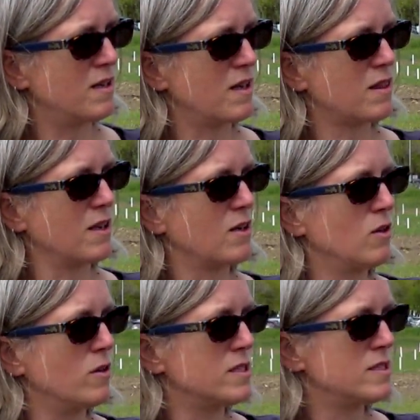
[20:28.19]
I think
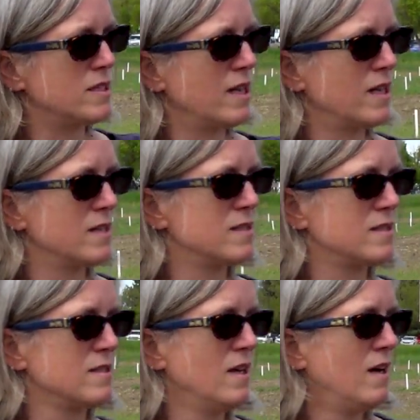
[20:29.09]
clonostasis
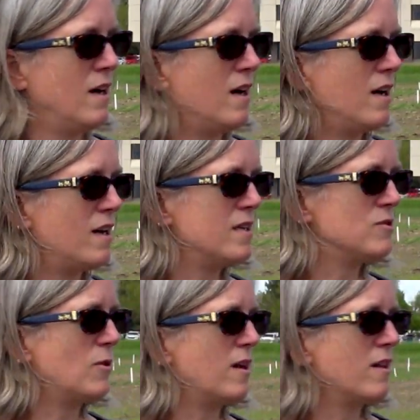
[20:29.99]
is
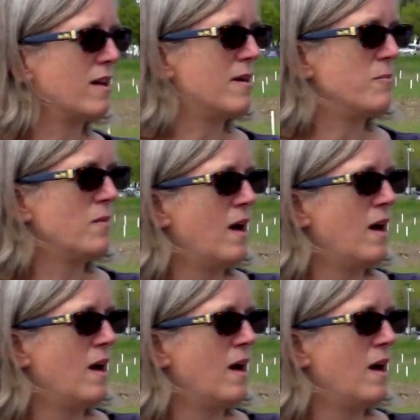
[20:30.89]
one of them.